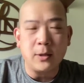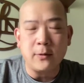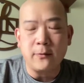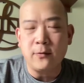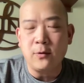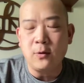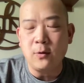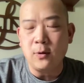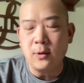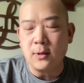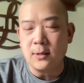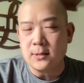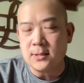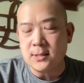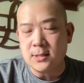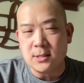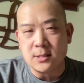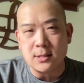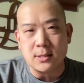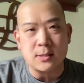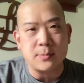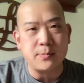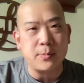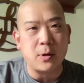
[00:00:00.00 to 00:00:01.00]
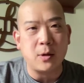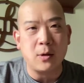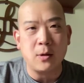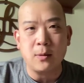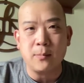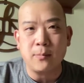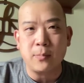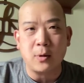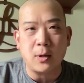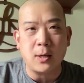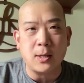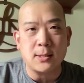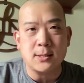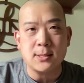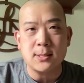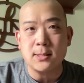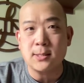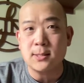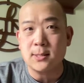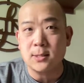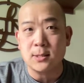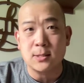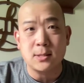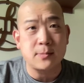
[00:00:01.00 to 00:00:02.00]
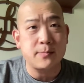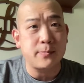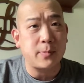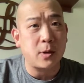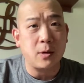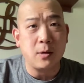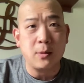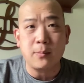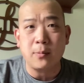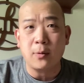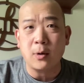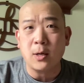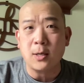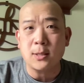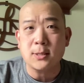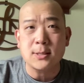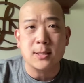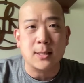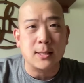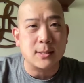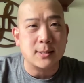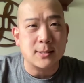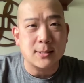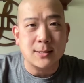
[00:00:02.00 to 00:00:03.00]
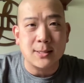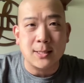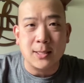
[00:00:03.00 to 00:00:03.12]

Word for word: If it's just part of the process, it's just part of the process.